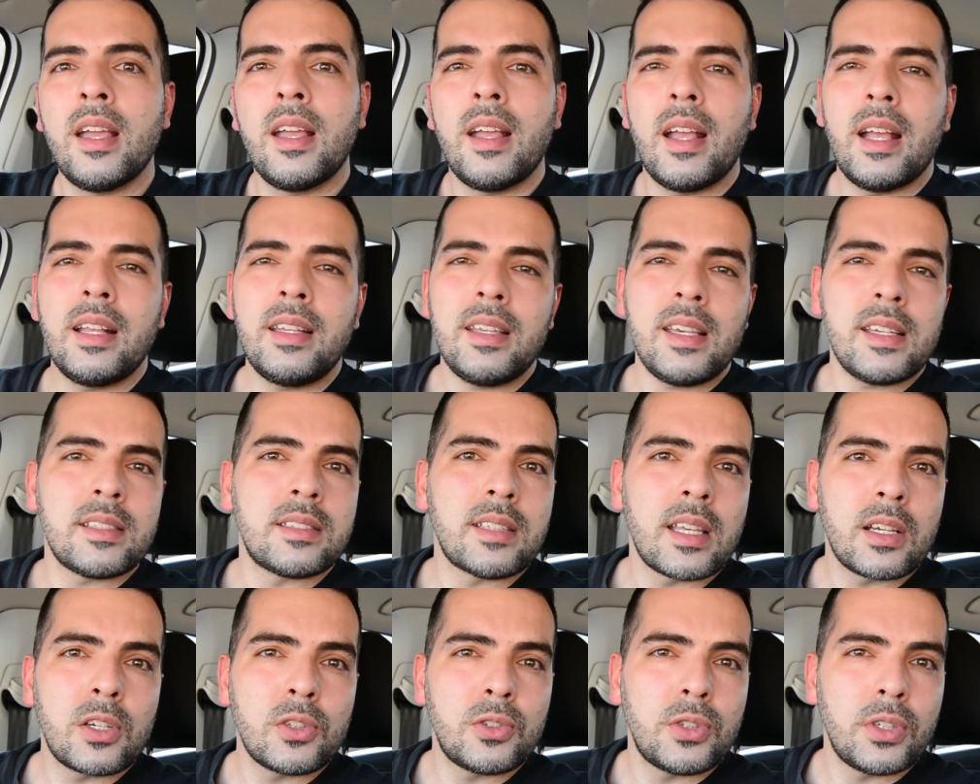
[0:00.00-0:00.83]
And yes,
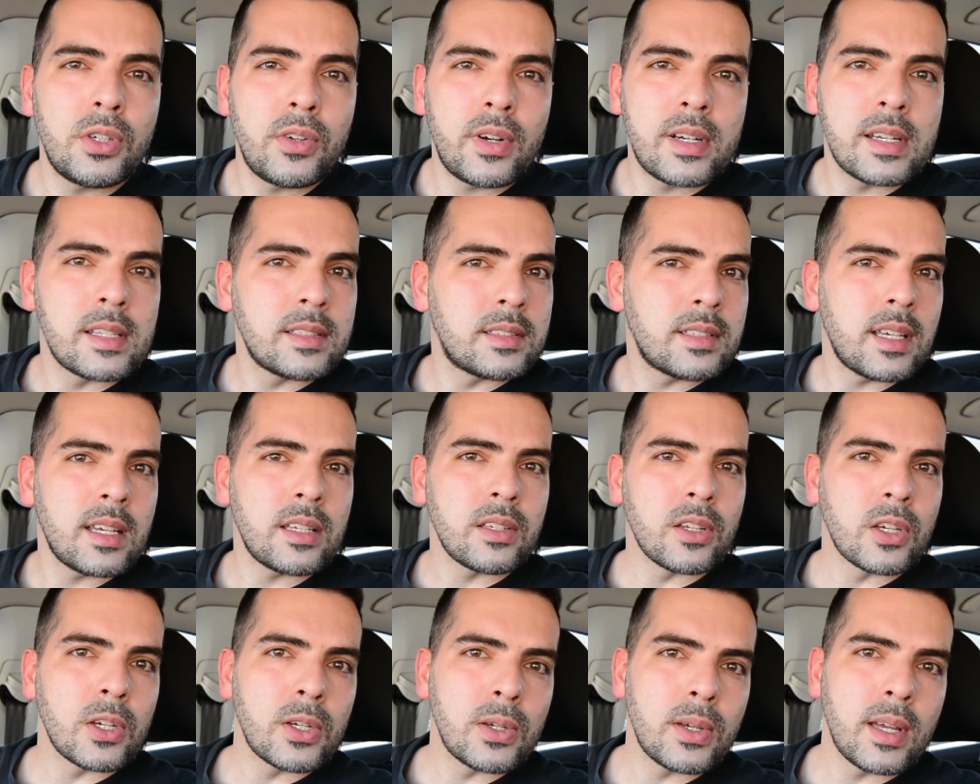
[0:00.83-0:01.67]
they could turn around and say
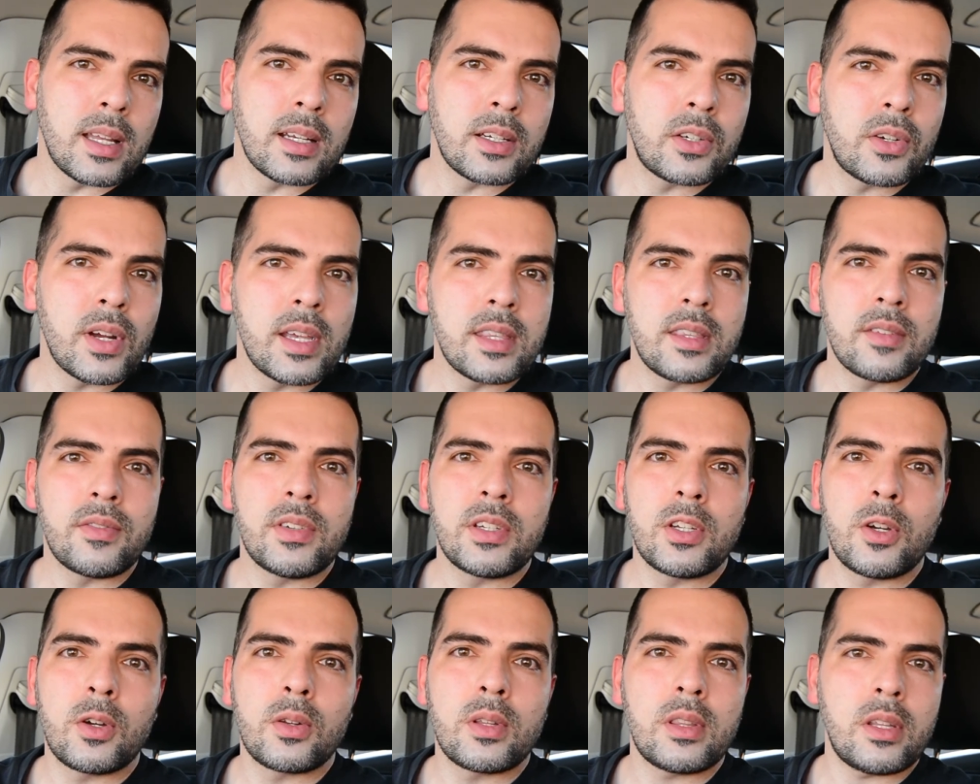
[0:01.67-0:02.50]
no and create the
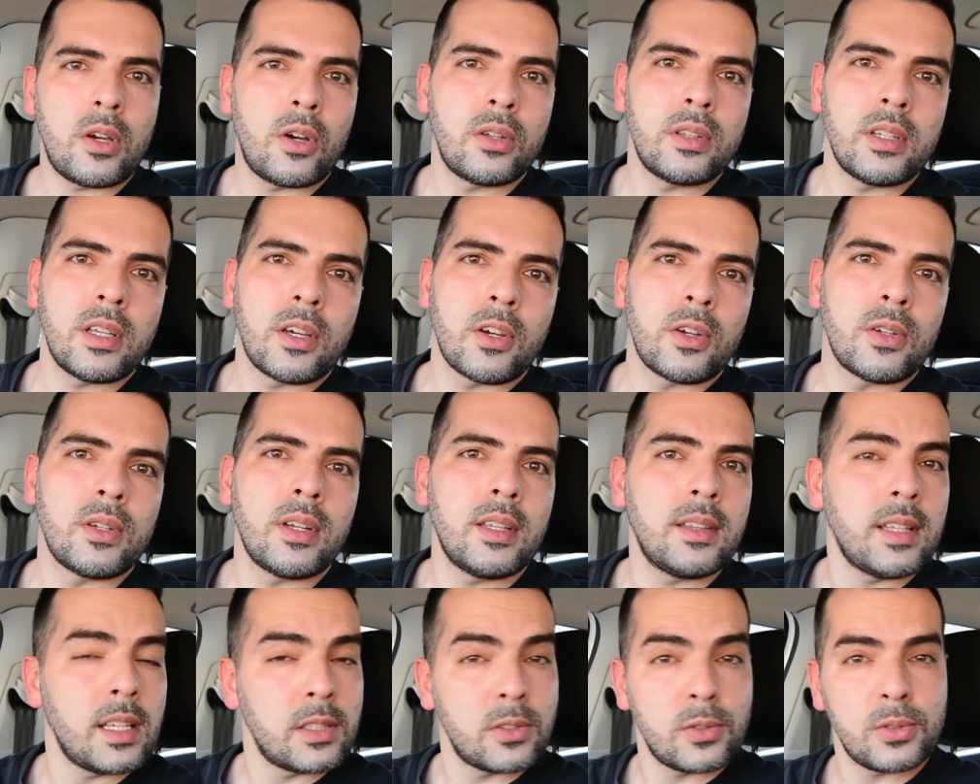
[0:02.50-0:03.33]
video on their own,
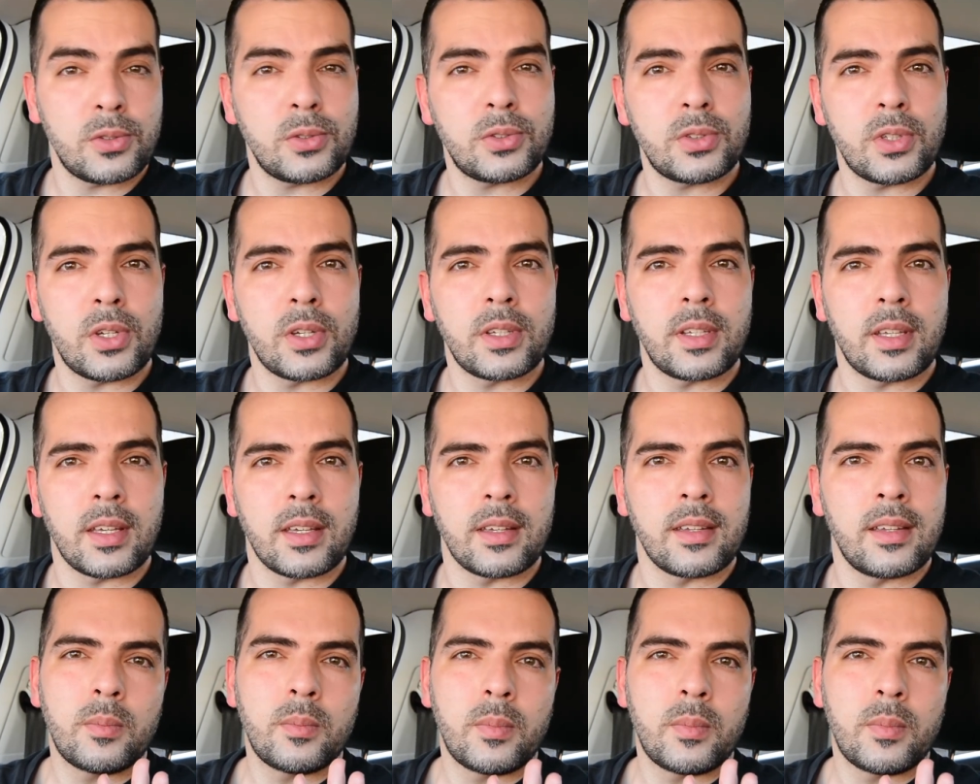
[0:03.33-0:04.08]
and that's also okay.